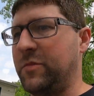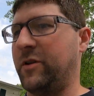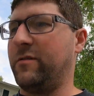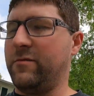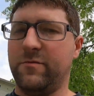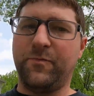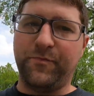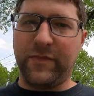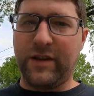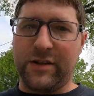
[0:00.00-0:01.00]
but
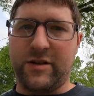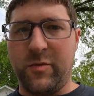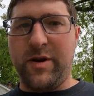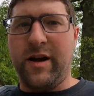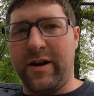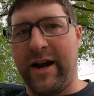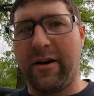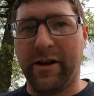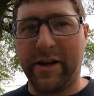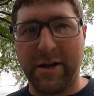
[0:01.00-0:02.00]
this could be an
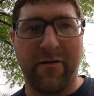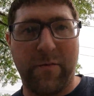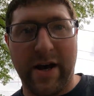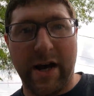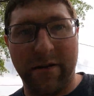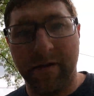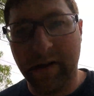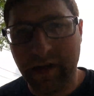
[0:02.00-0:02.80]
indicator like you have a bad